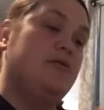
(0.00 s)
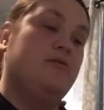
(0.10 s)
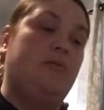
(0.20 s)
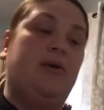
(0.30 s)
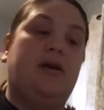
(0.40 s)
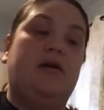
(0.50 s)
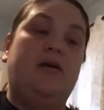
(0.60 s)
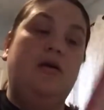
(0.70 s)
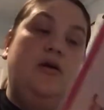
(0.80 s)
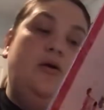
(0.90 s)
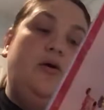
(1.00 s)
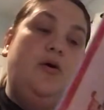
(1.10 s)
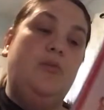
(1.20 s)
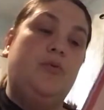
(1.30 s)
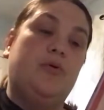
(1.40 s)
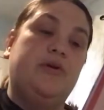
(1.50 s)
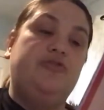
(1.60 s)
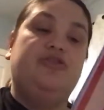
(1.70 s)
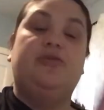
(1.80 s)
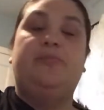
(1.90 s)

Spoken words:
Rebecca Porringer